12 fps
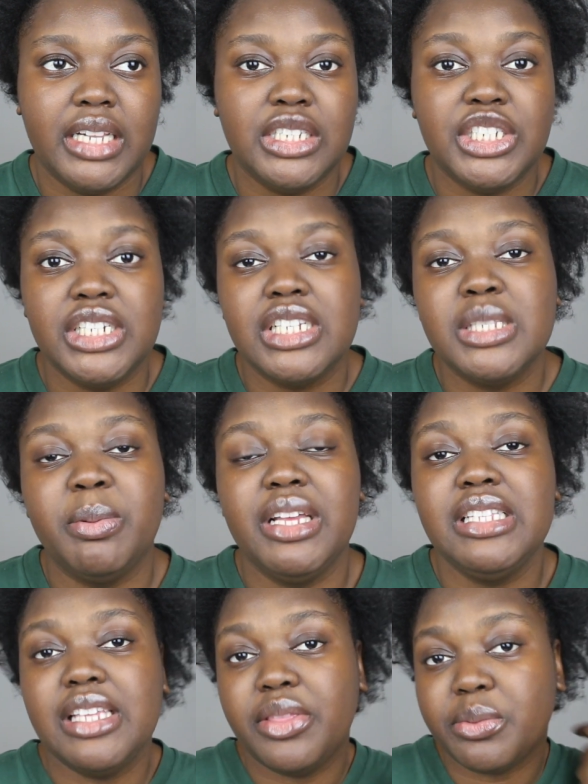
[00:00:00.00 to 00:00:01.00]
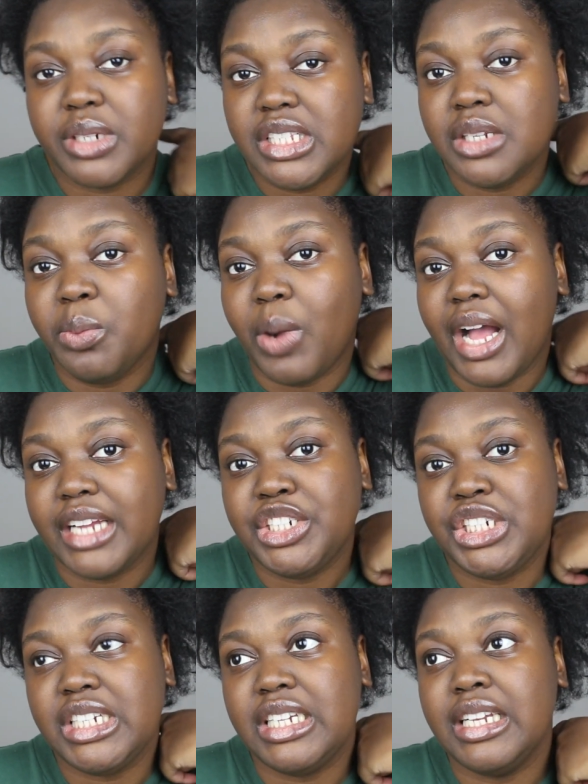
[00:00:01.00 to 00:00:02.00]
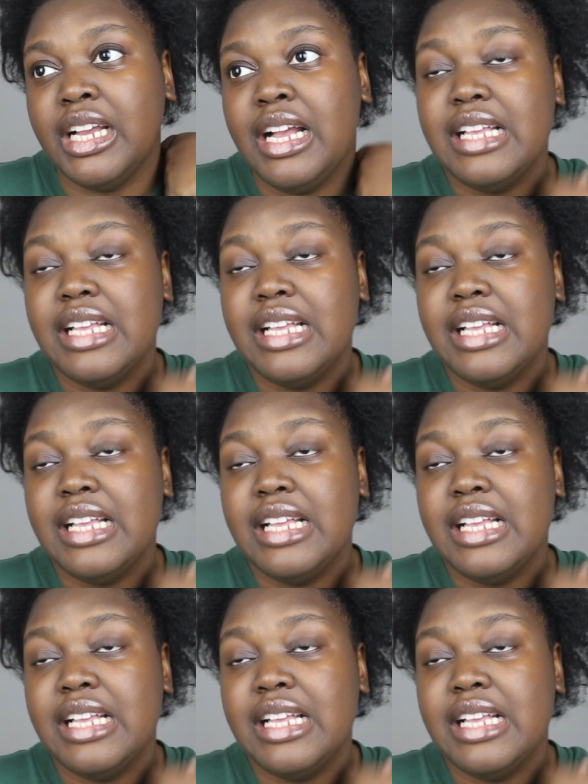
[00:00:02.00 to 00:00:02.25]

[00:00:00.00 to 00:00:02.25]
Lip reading: and she explains that the reason why she